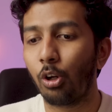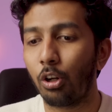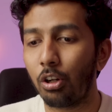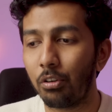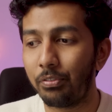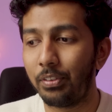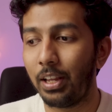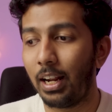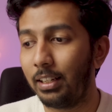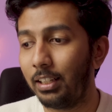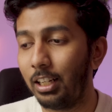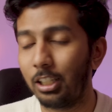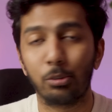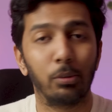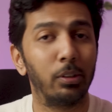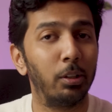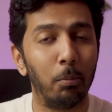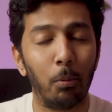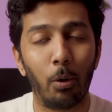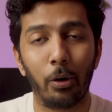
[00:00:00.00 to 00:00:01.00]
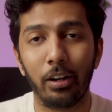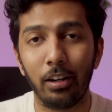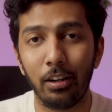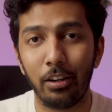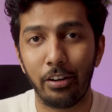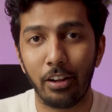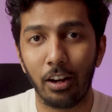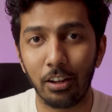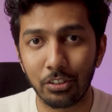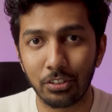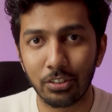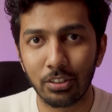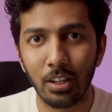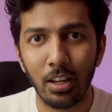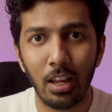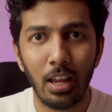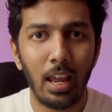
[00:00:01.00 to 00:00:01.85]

all of that. That's what the model does.